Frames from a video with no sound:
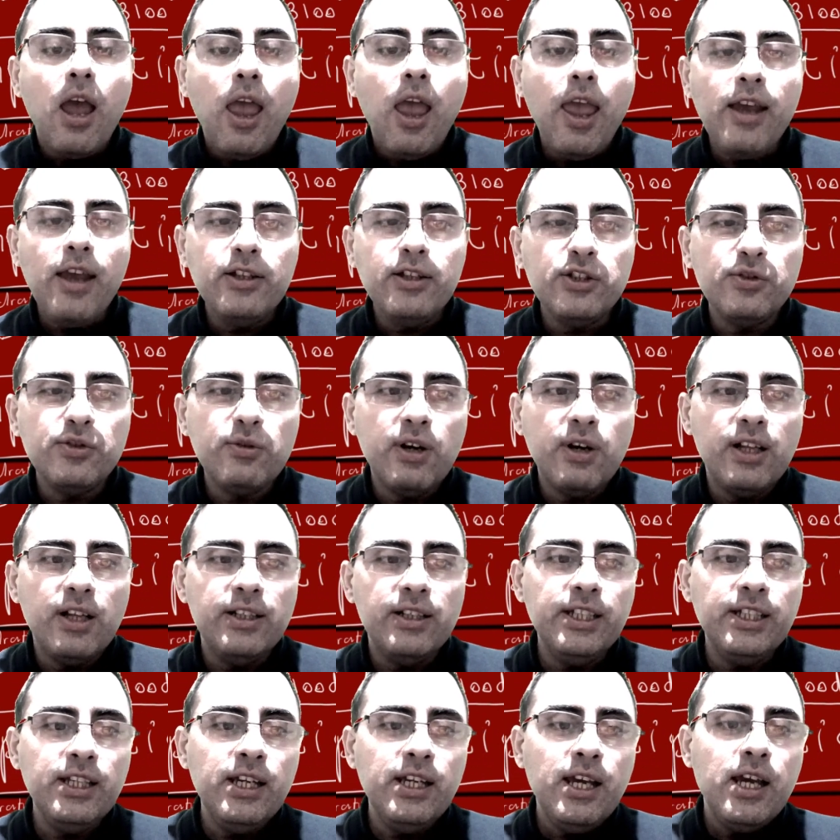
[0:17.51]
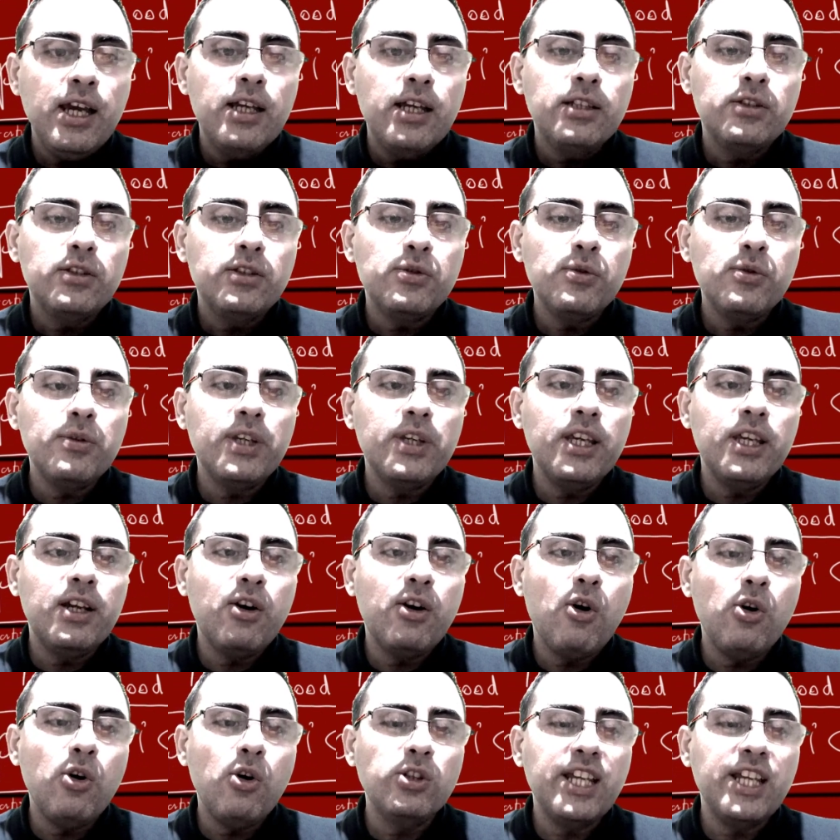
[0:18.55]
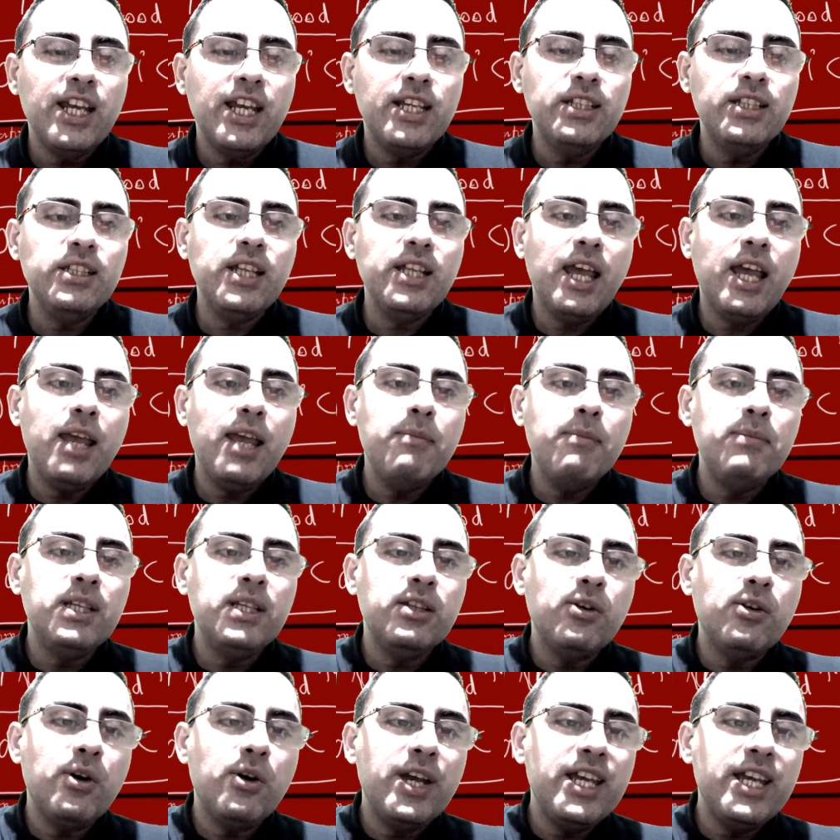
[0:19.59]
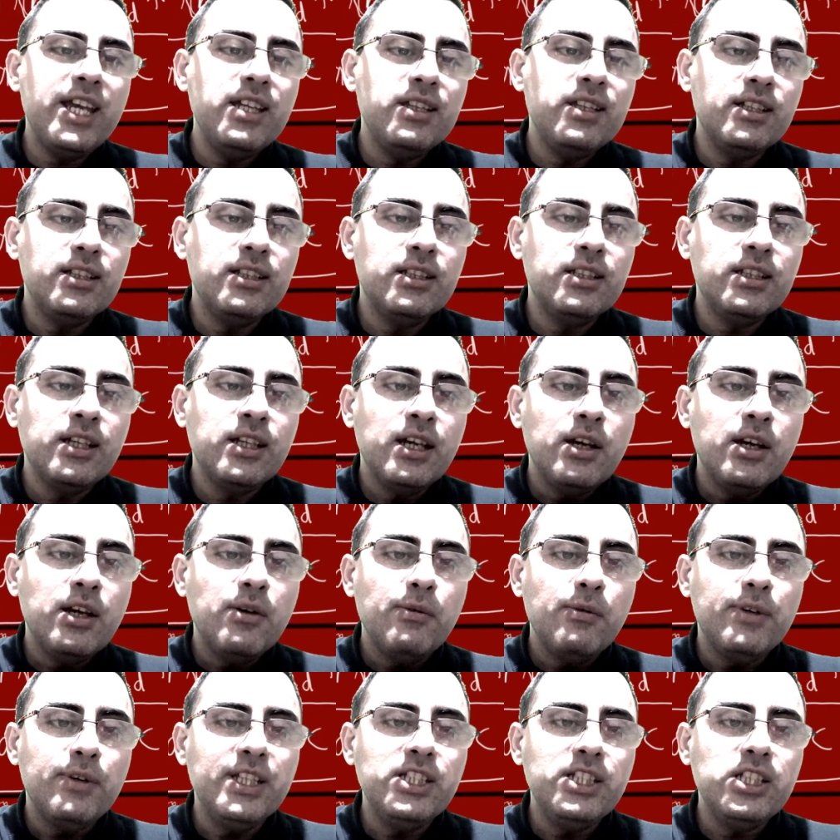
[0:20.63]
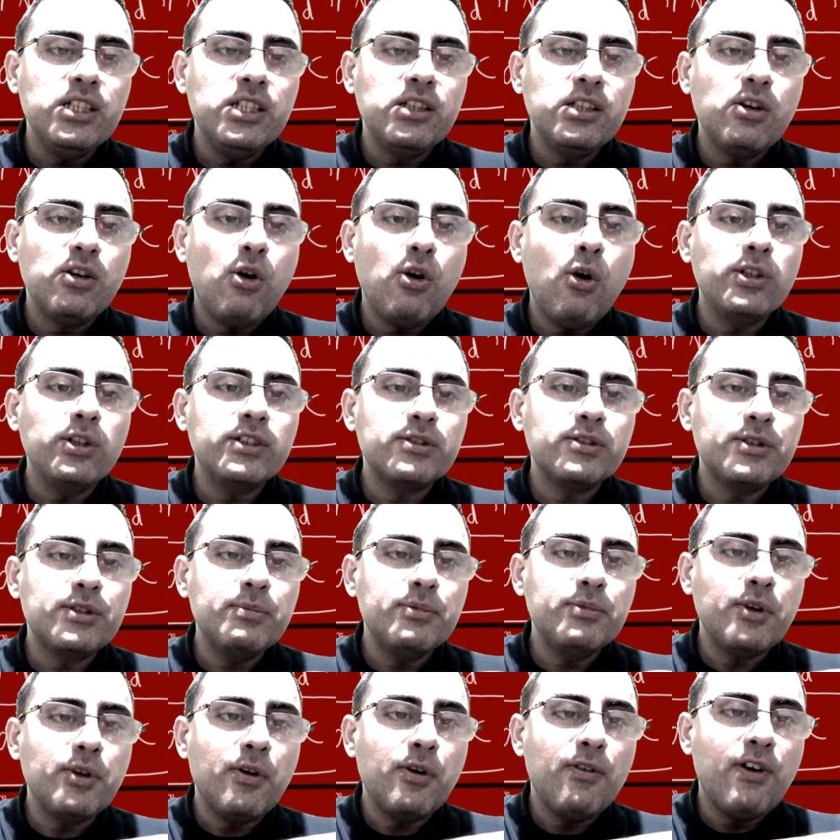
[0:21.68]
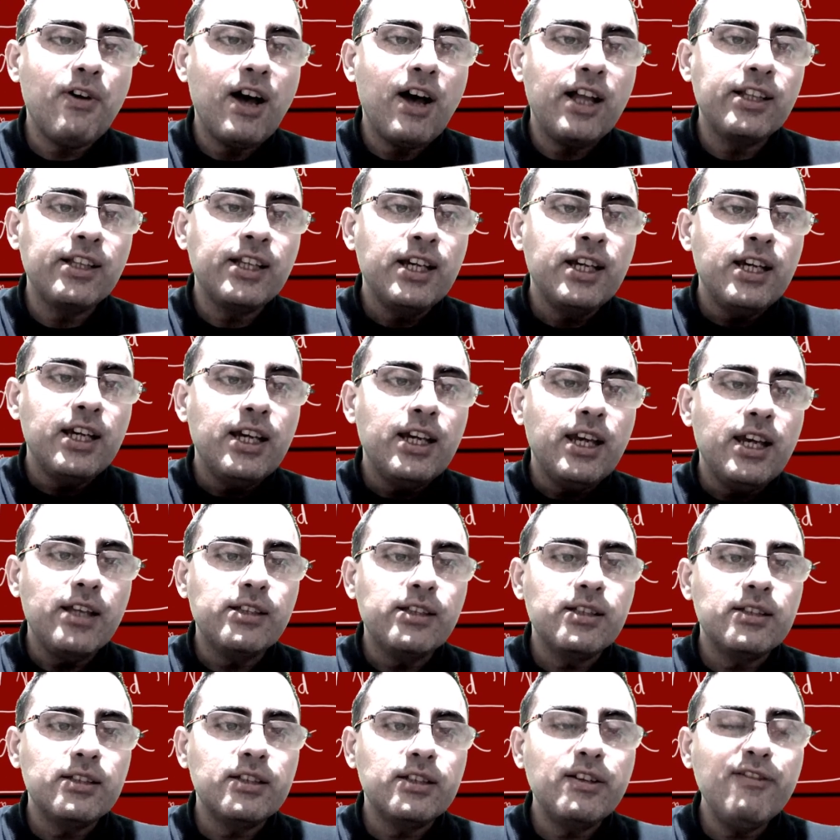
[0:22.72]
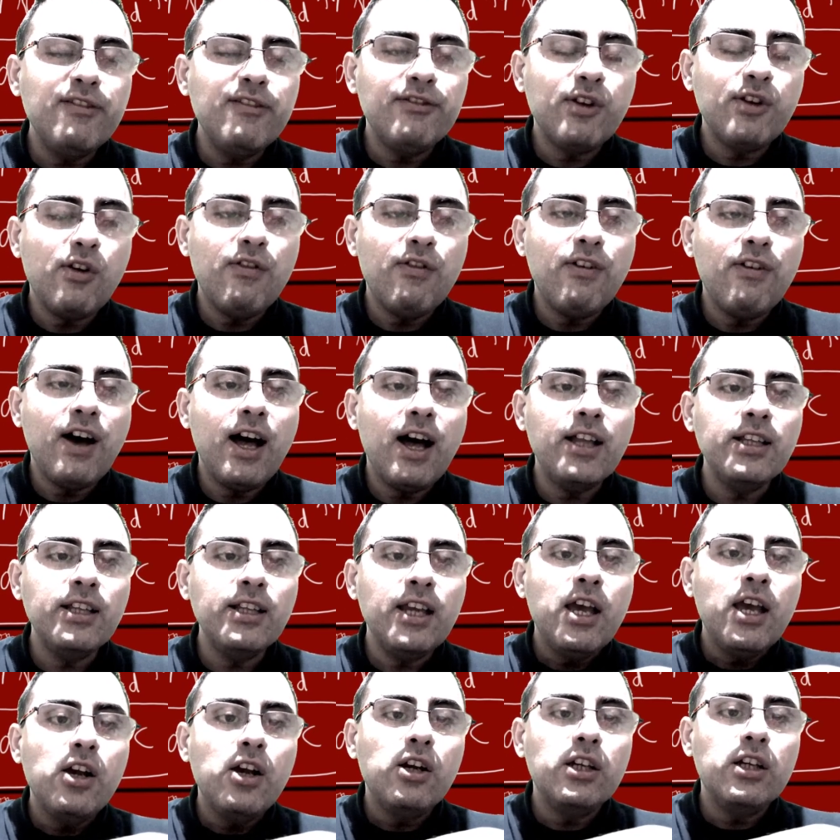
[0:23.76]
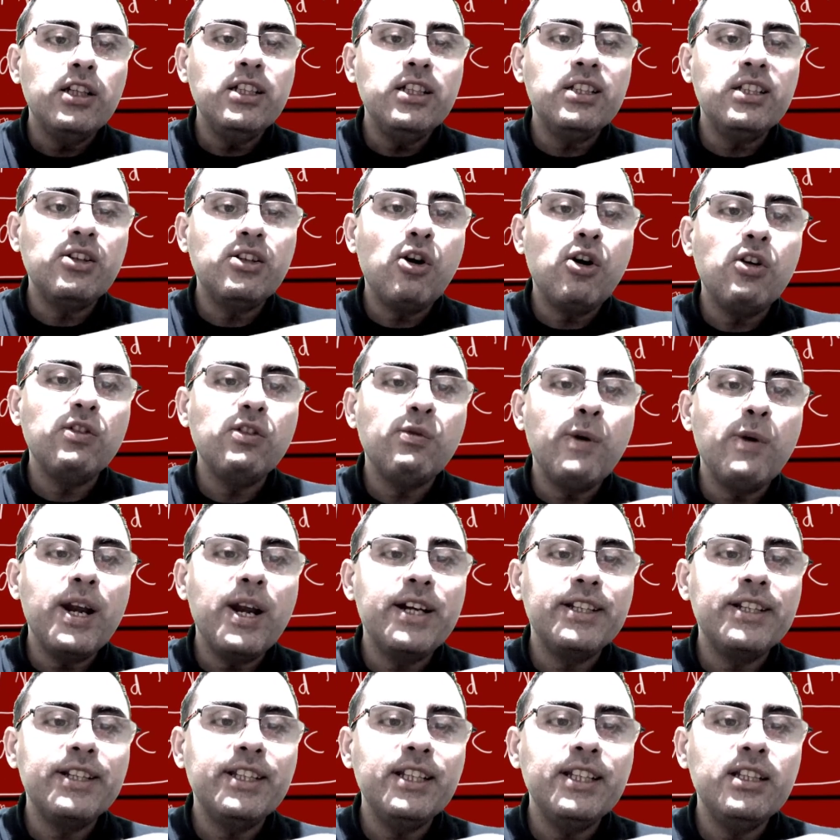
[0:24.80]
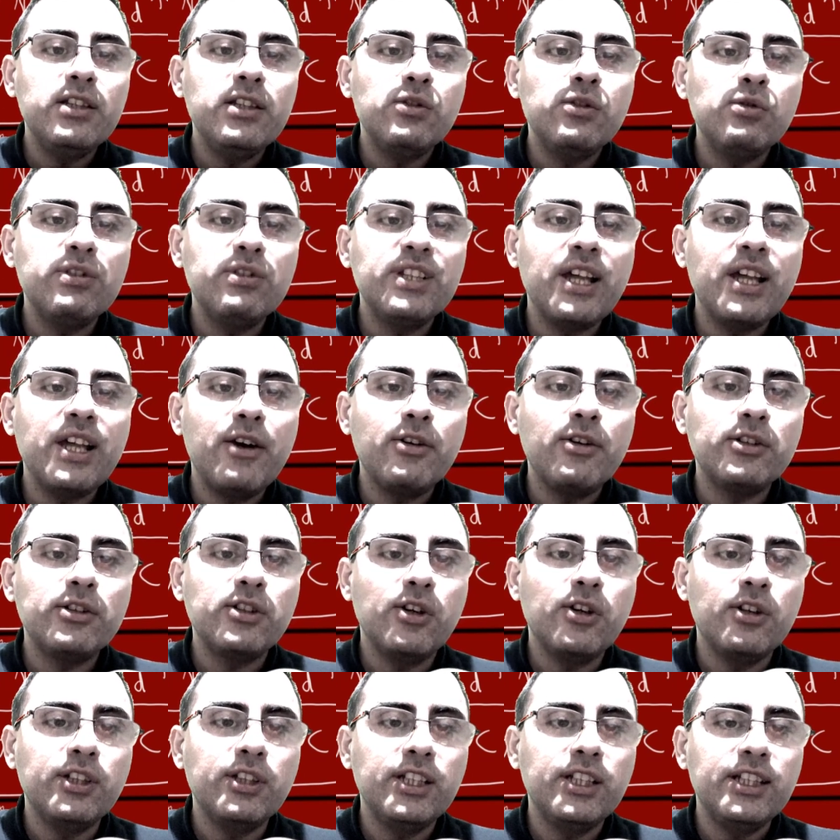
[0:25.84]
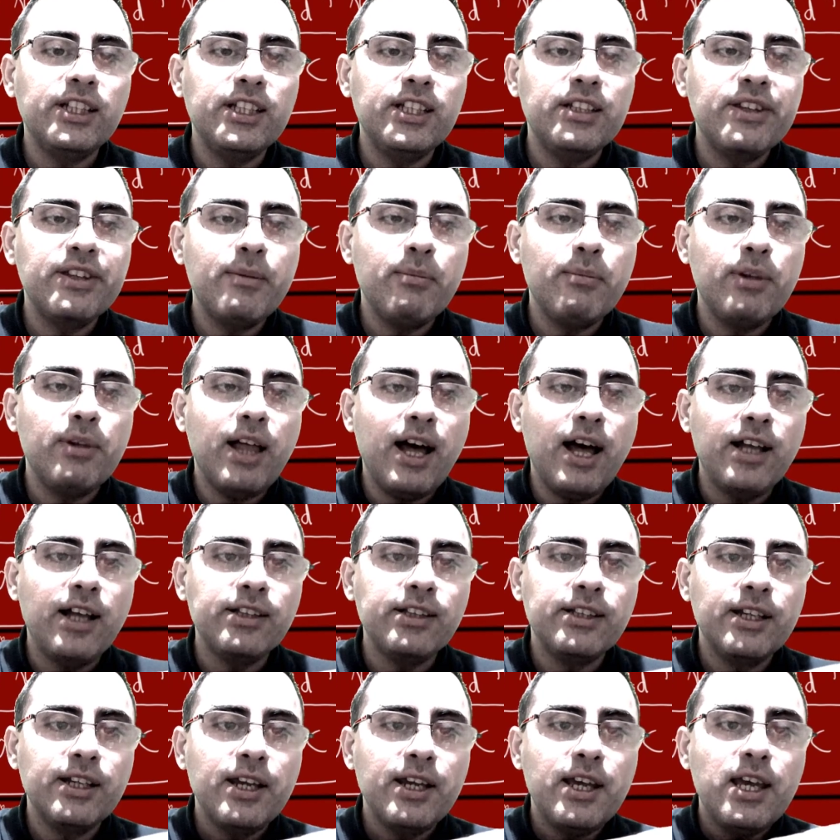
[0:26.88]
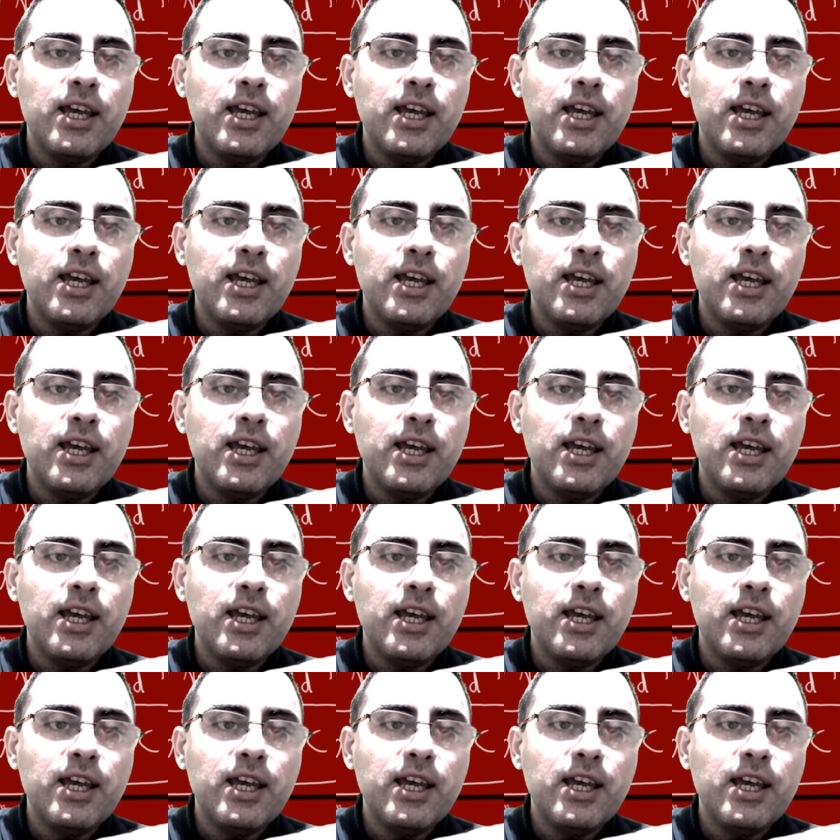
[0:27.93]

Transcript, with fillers: Actually, turkey contains amino acids which is called tryptophan, and tryptophan is converted to serotonin in the blood,